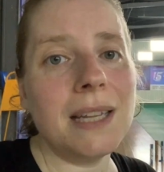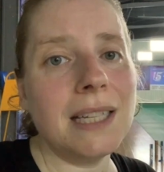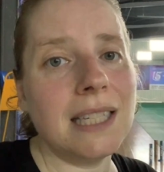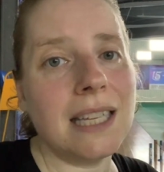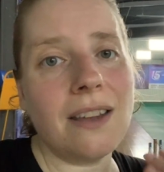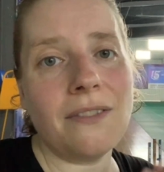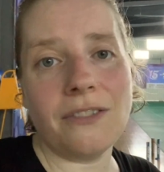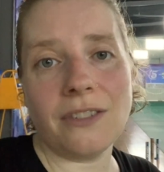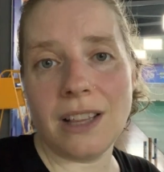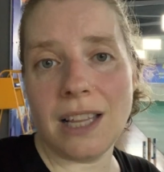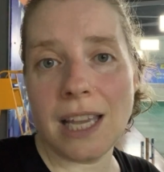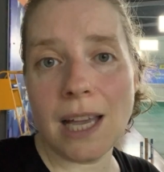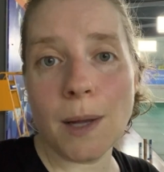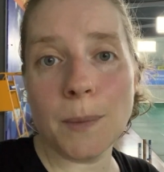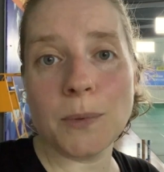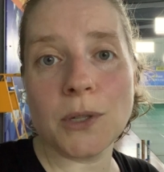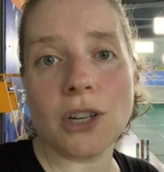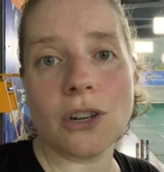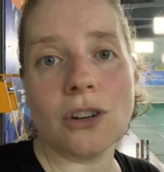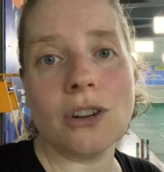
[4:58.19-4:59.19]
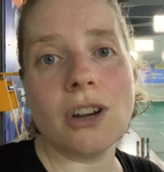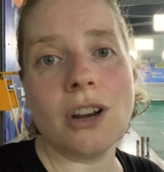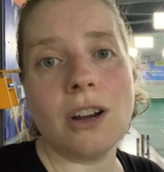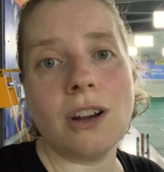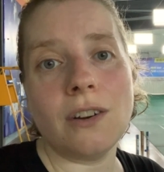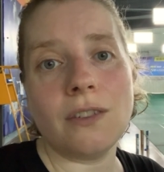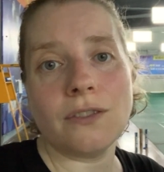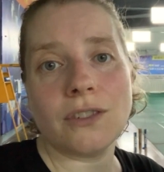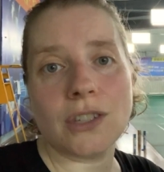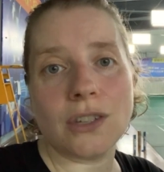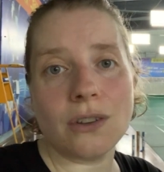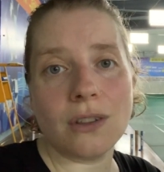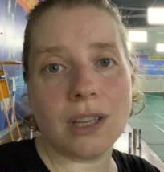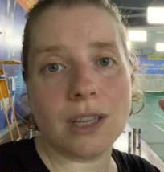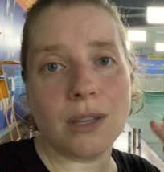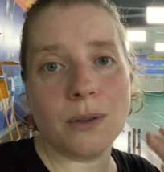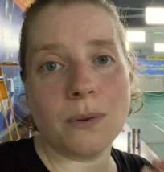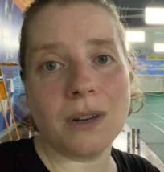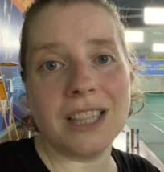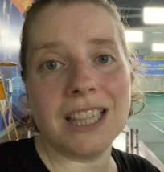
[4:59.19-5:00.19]
it definitely helps your nerves so that
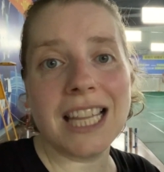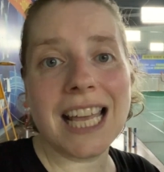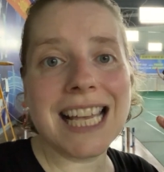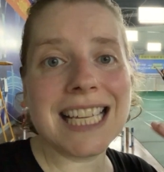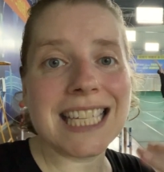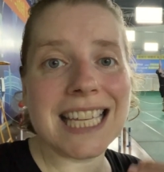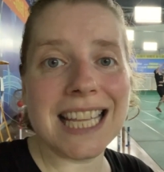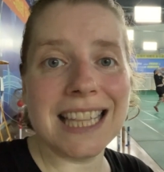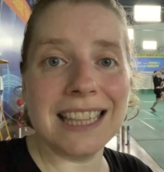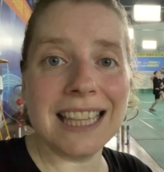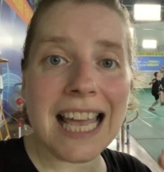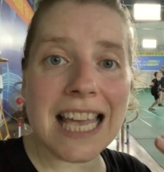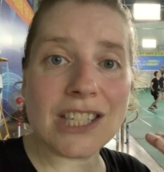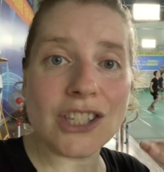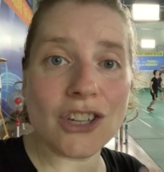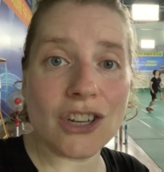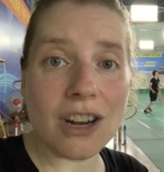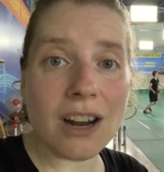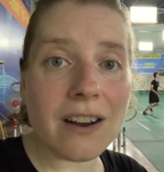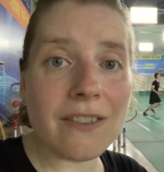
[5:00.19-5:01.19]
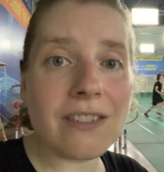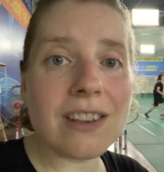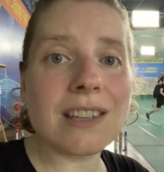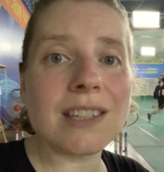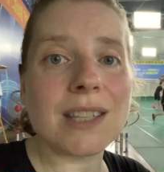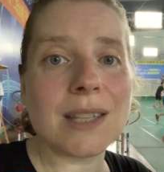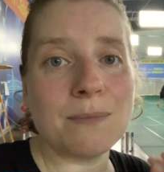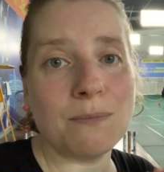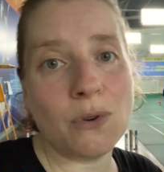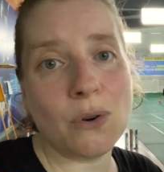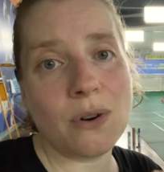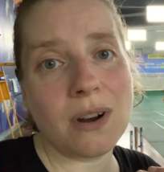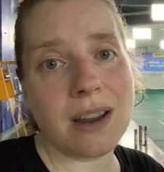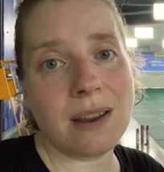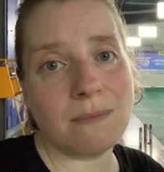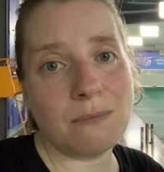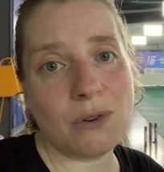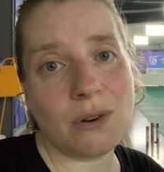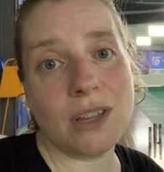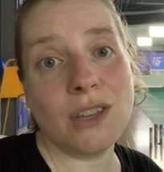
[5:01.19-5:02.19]
you are less and less nervous the more
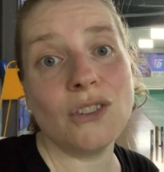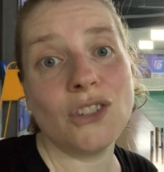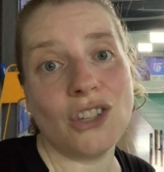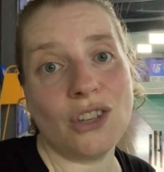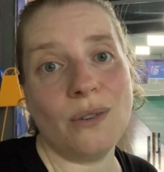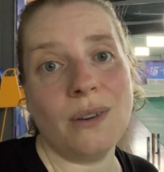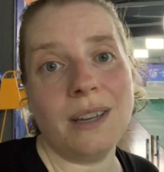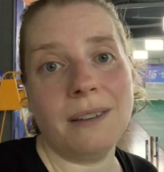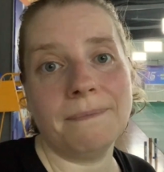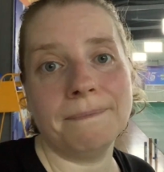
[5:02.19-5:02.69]
and more you do it.